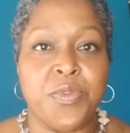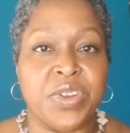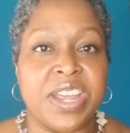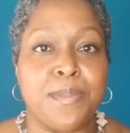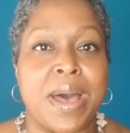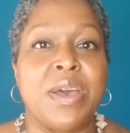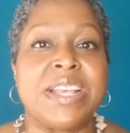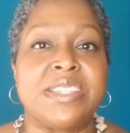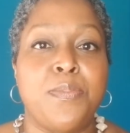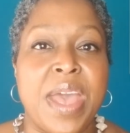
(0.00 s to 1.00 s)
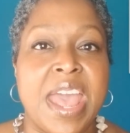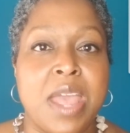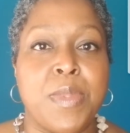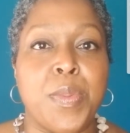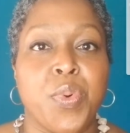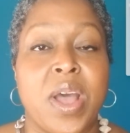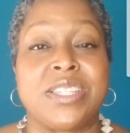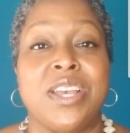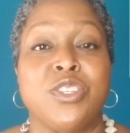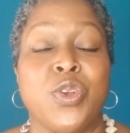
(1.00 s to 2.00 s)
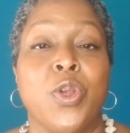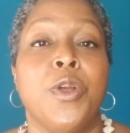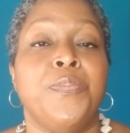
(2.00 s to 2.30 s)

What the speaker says: forget about is the payment processor.